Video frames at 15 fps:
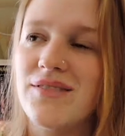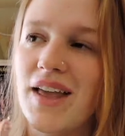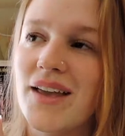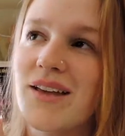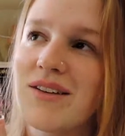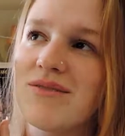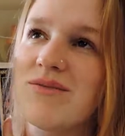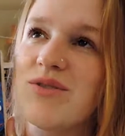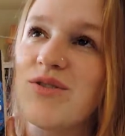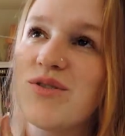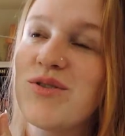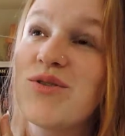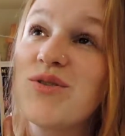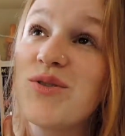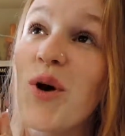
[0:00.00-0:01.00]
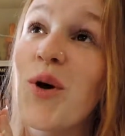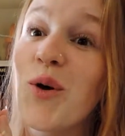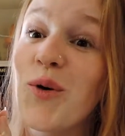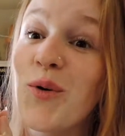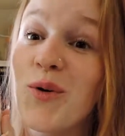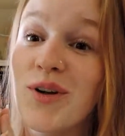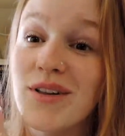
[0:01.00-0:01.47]
like
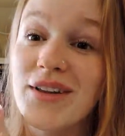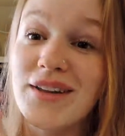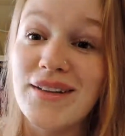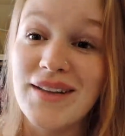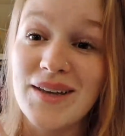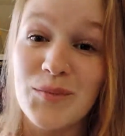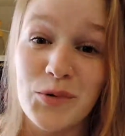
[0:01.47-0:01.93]
so clearly